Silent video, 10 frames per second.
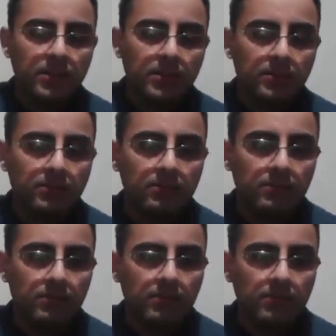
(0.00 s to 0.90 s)

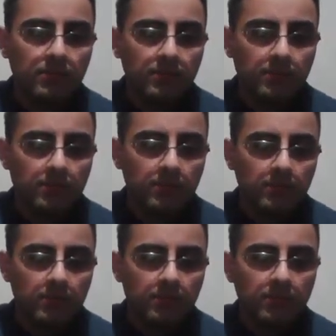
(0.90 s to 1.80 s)

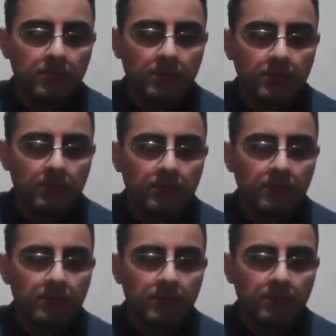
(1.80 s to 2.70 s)

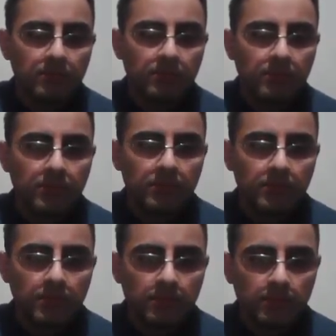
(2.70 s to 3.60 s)

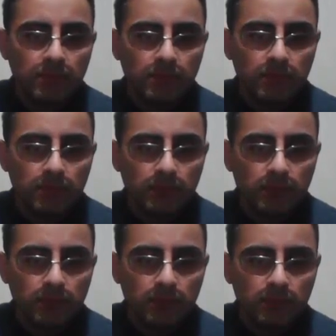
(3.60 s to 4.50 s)

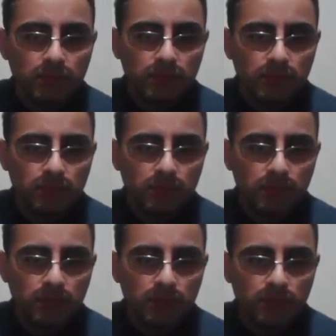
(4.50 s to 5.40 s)

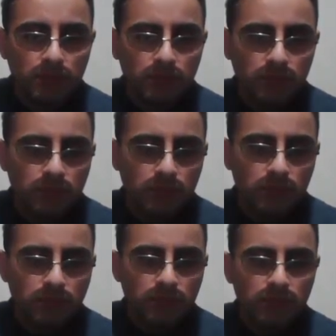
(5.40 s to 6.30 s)

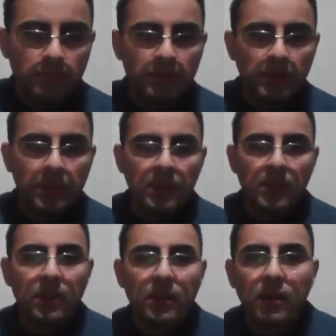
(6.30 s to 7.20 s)

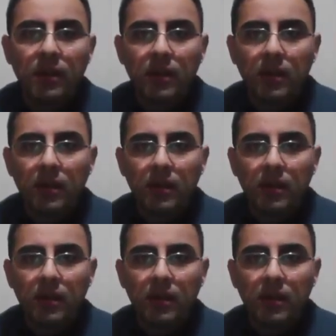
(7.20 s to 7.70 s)
(no one is talking)